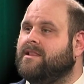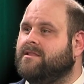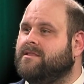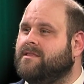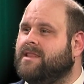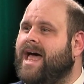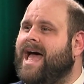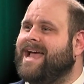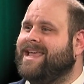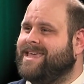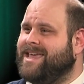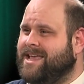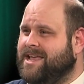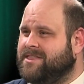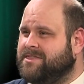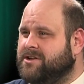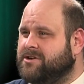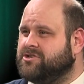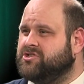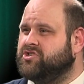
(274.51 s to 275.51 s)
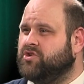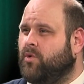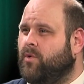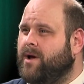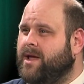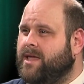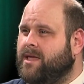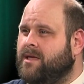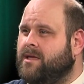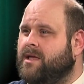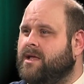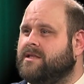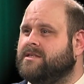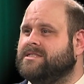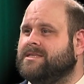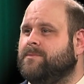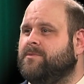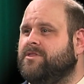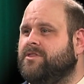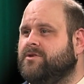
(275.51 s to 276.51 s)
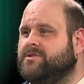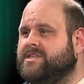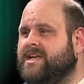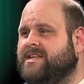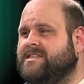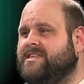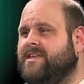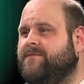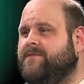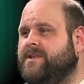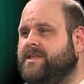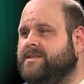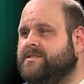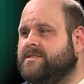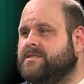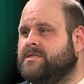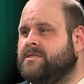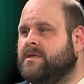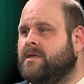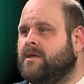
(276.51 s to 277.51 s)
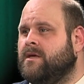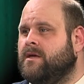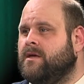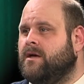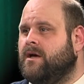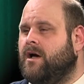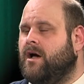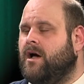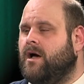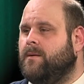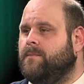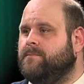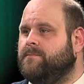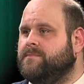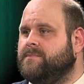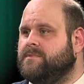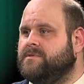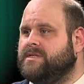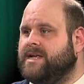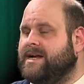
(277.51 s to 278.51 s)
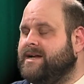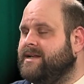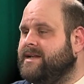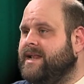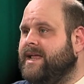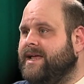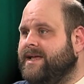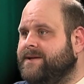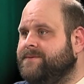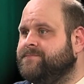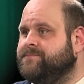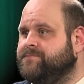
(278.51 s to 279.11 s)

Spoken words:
lacking in their joy in some of those activities day to day.